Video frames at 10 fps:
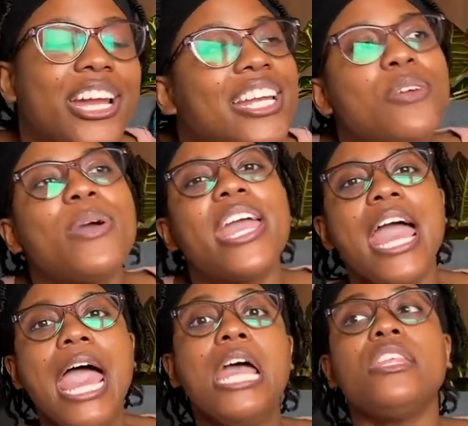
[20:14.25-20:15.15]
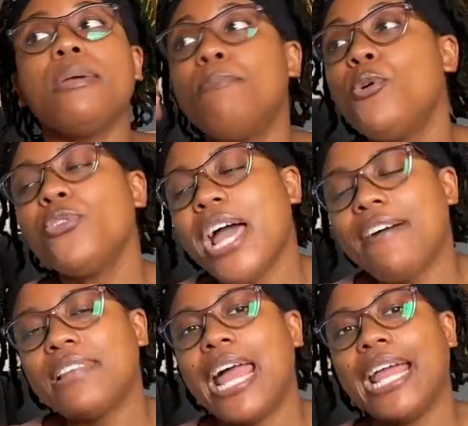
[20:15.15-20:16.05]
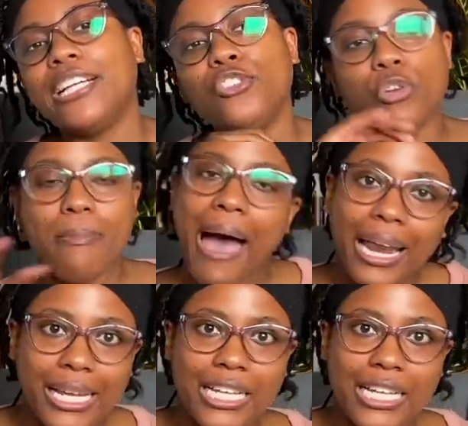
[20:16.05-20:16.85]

Anyway, they both have like traumatic